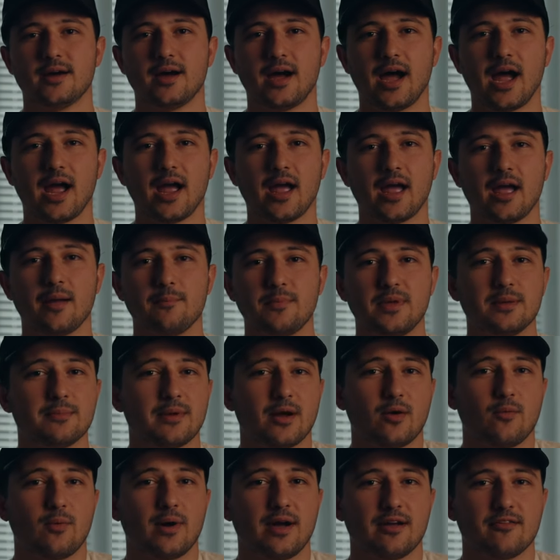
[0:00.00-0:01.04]
Me and
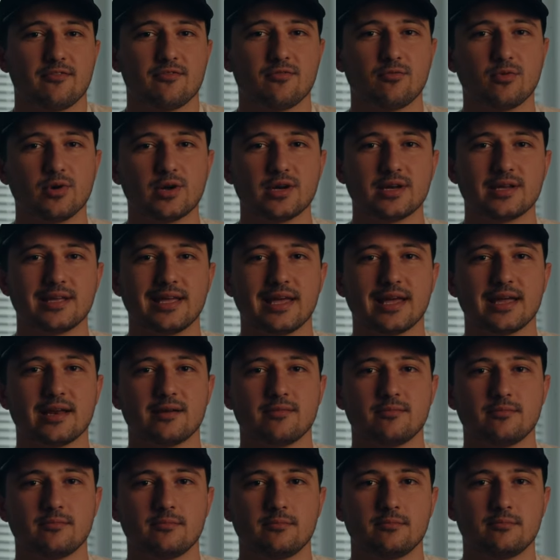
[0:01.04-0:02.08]
my wife would get,
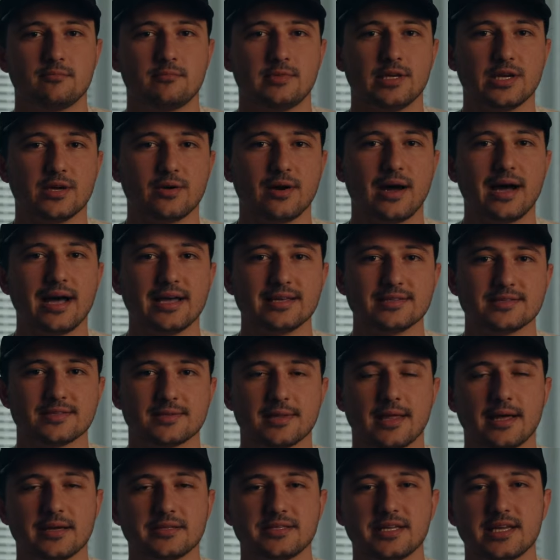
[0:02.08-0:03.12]
iced
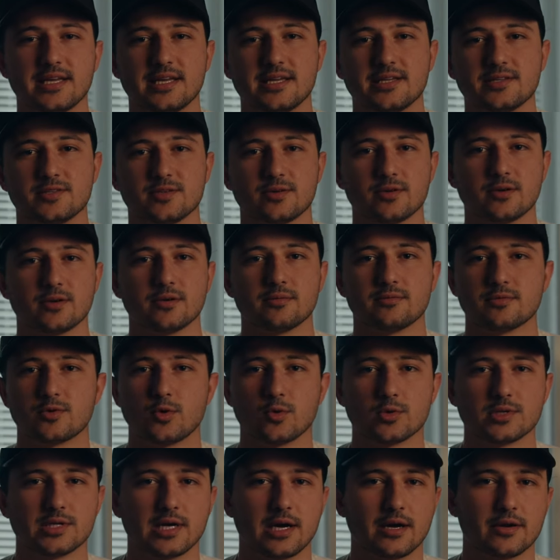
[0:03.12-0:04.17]
lattes or
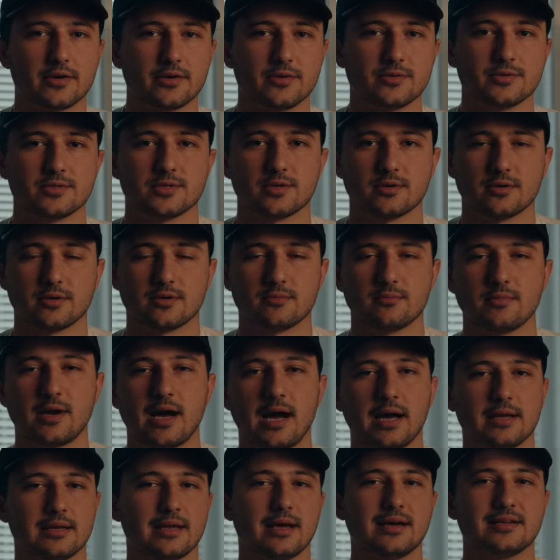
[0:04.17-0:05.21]
cortados or
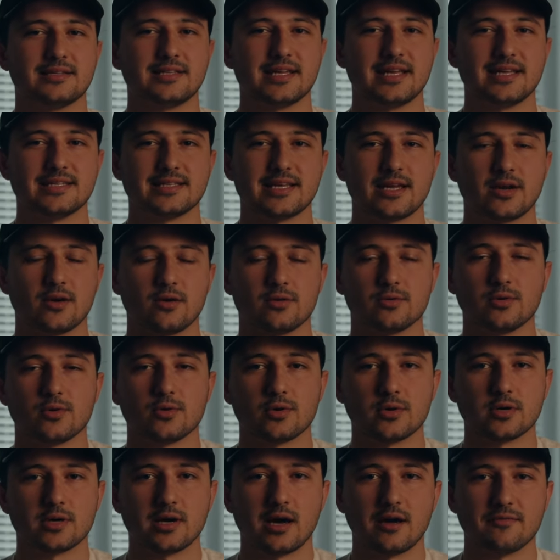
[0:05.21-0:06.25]
hot lattes at our
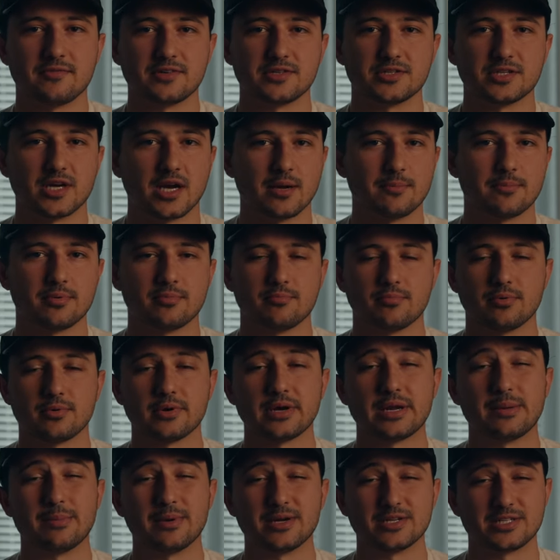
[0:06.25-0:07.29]
local coffee shop
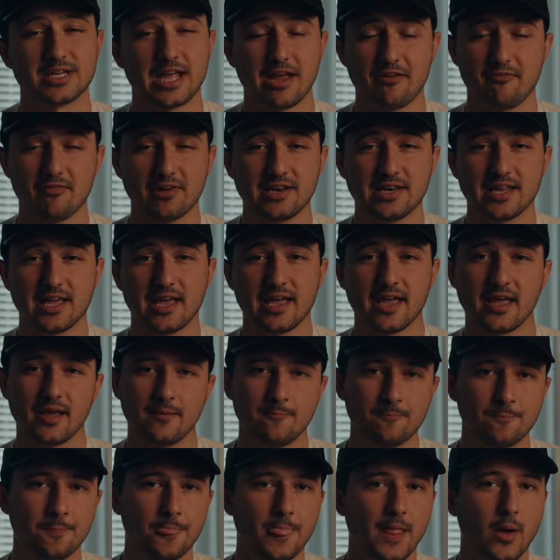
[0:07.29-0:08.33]
pretty much every day.
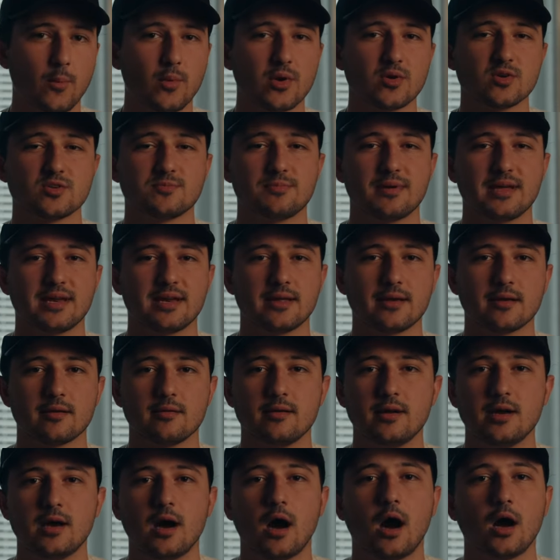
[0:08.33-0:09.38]
And we were spending
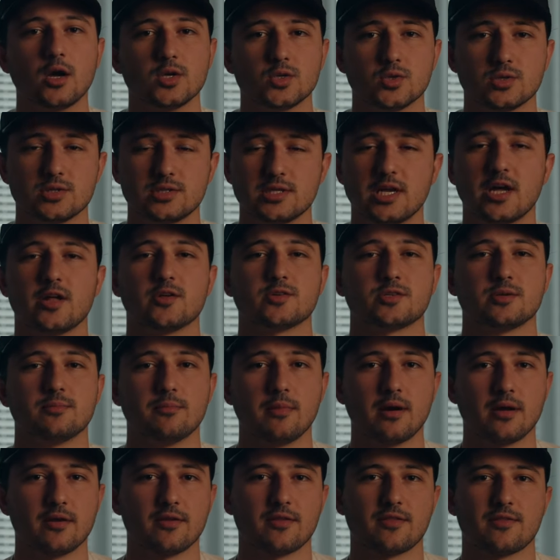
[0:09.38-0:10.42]
hundreds of dollars a
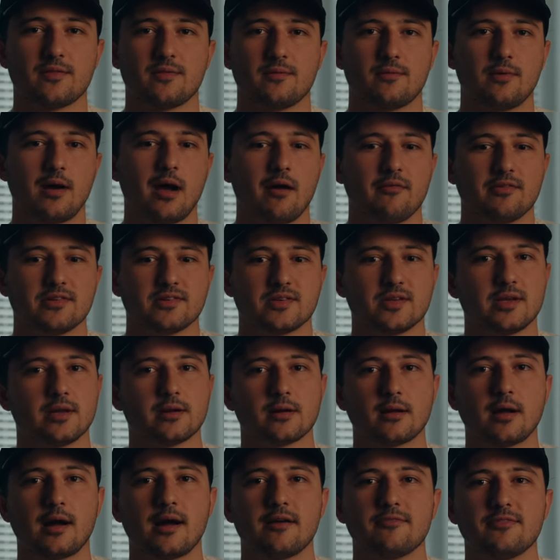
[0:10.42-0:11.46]
month, obviously,
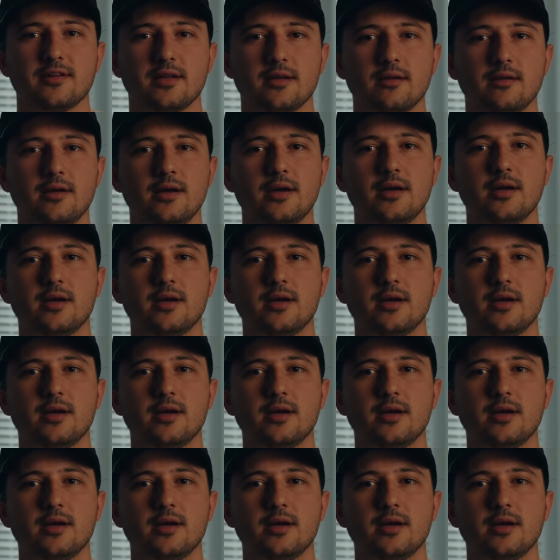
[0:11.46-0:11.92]
on coffee.